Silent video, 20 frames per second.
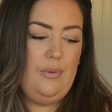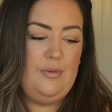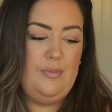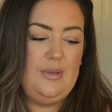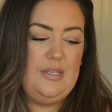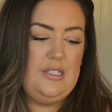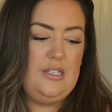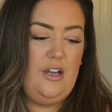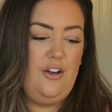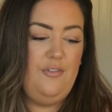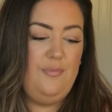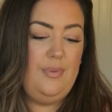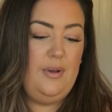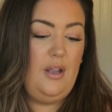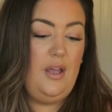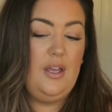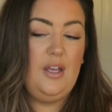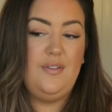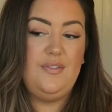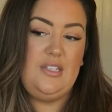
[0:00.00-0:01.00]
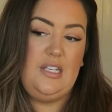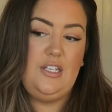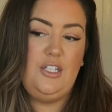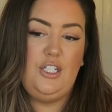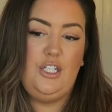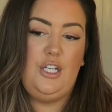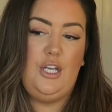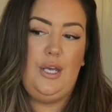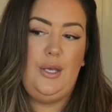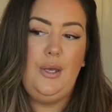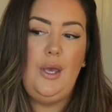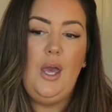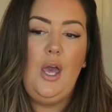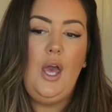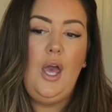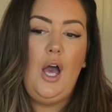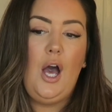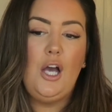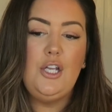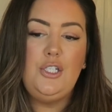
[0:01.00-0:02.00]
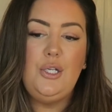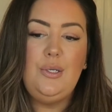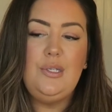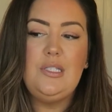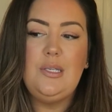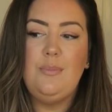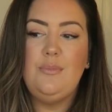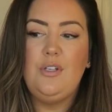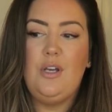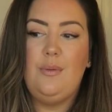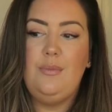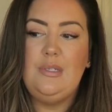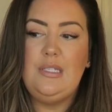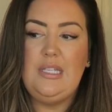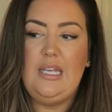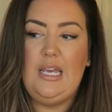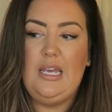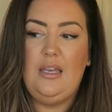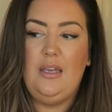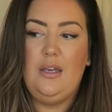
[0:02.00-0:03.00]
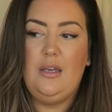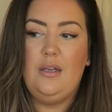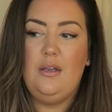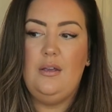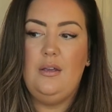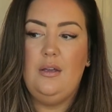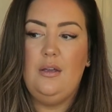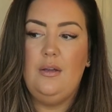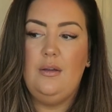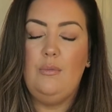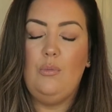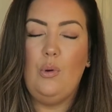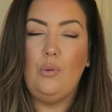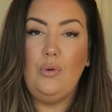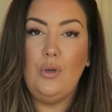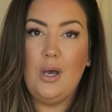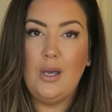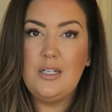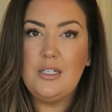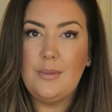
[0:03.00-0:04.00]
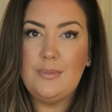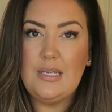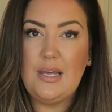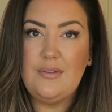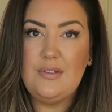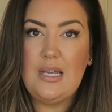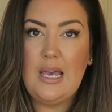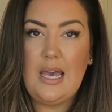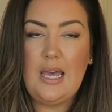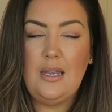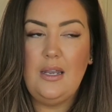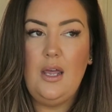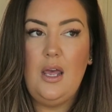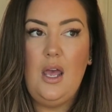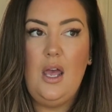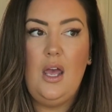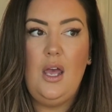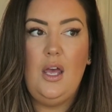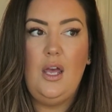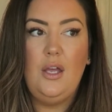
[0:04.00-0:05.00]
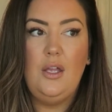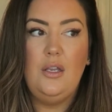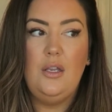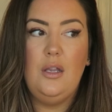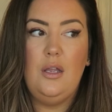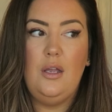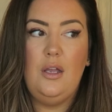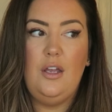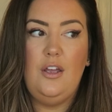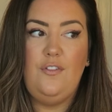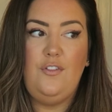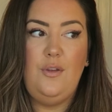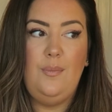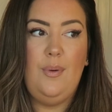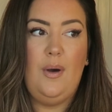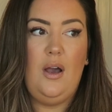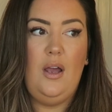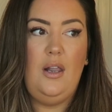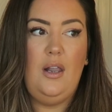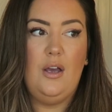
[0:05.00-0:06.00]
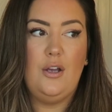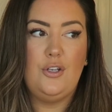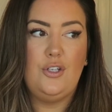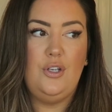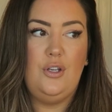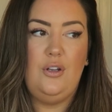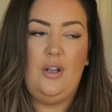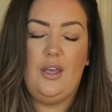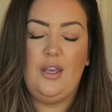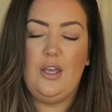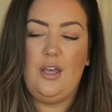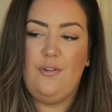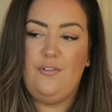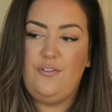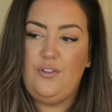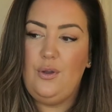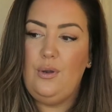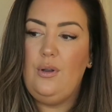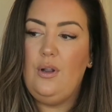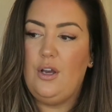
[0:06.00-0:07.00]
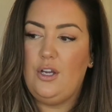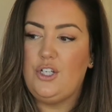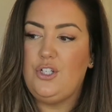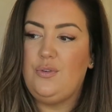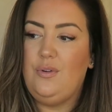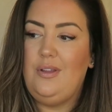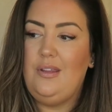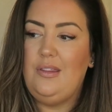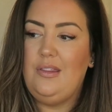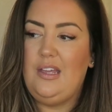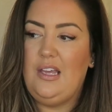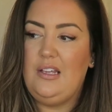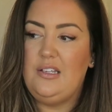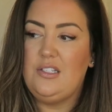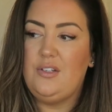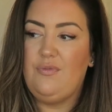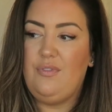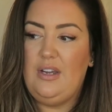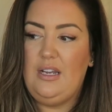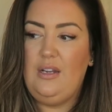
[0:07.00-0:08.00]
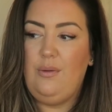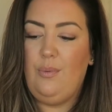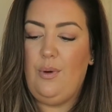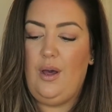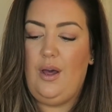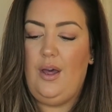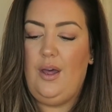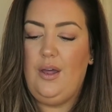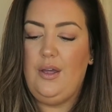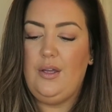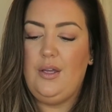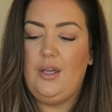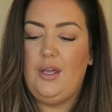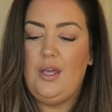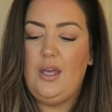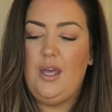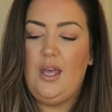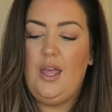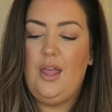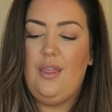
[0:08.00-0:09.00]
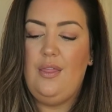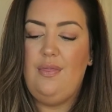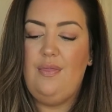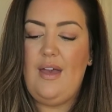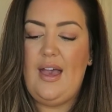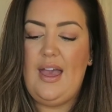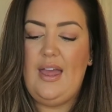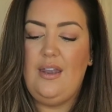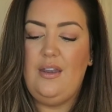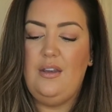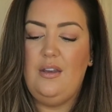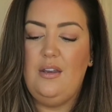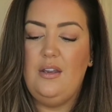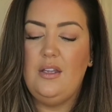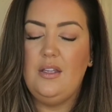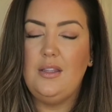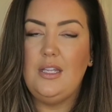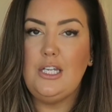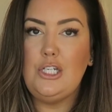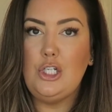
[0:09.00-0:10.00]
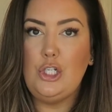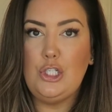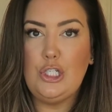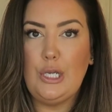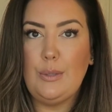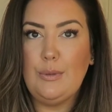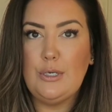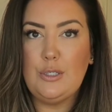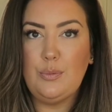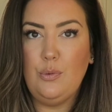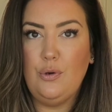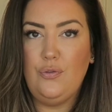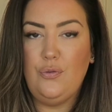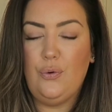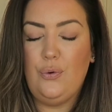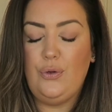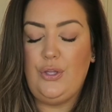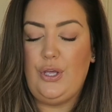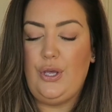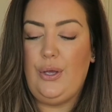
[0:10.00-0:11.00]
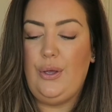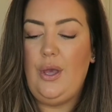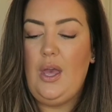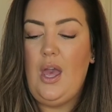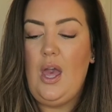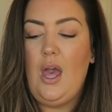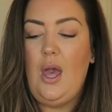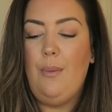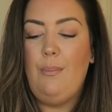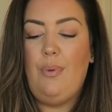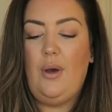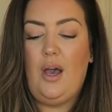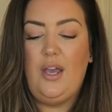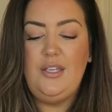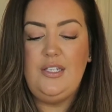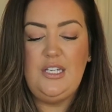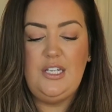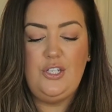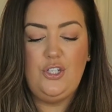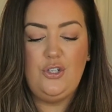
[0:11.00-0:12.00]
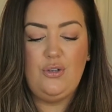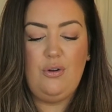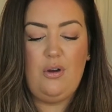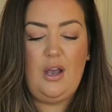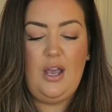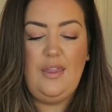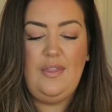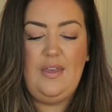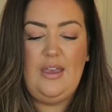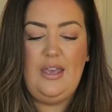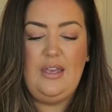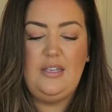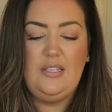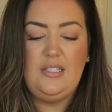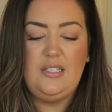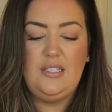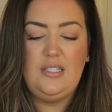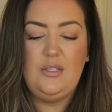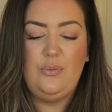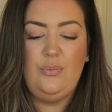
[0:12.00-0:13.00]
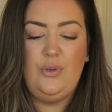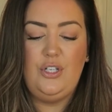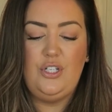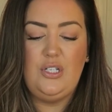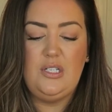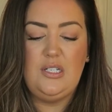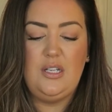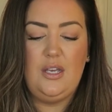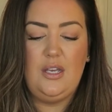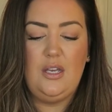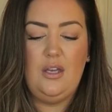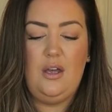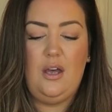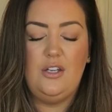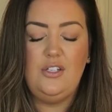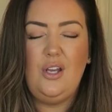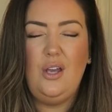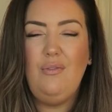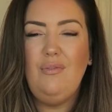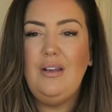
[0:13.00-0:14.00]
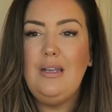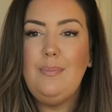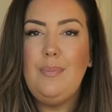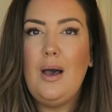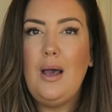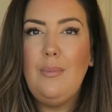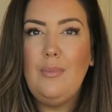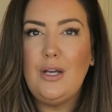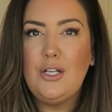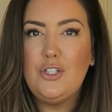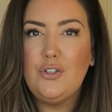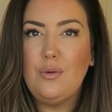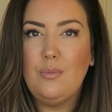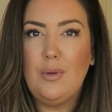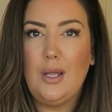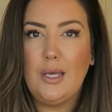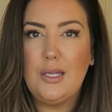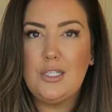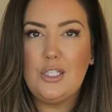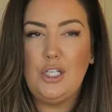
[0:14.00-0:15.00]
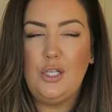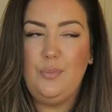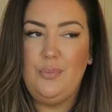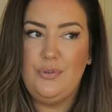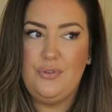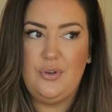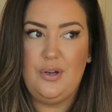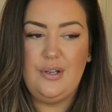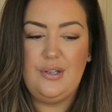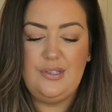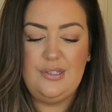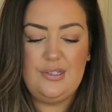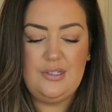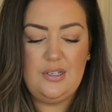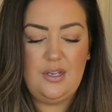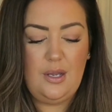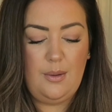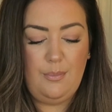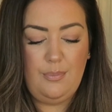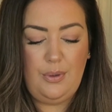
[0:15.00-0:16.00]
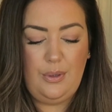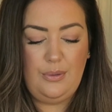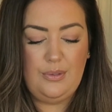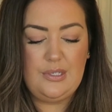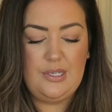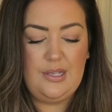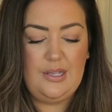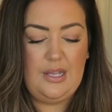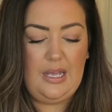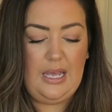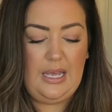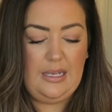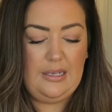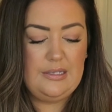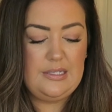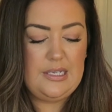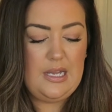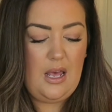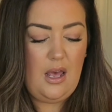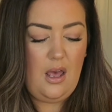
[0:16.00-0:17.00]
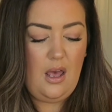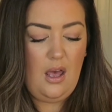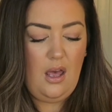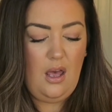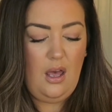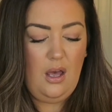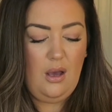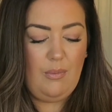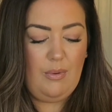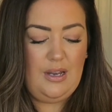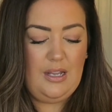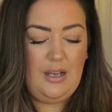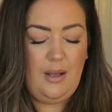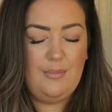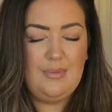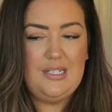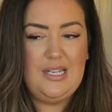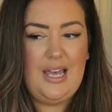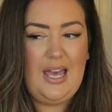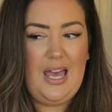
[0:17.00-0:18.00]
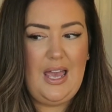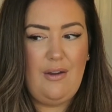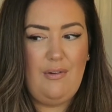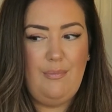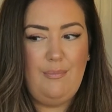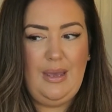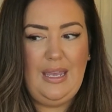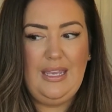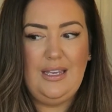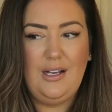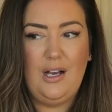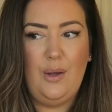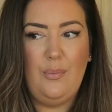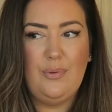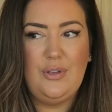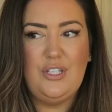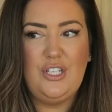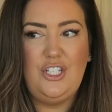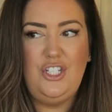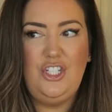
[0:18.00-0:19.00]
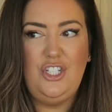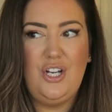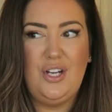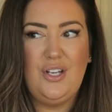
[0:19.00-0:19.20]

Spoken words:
with my stuff, but like I've said to you, I do sometimes think, well, 9 times out of 10, if you buy a few luxury things that really work, then they do so much more for you. But I did try this, which is like, I don't really buy much from like Superdrug and Boots and things when it comes to hair and makeup, because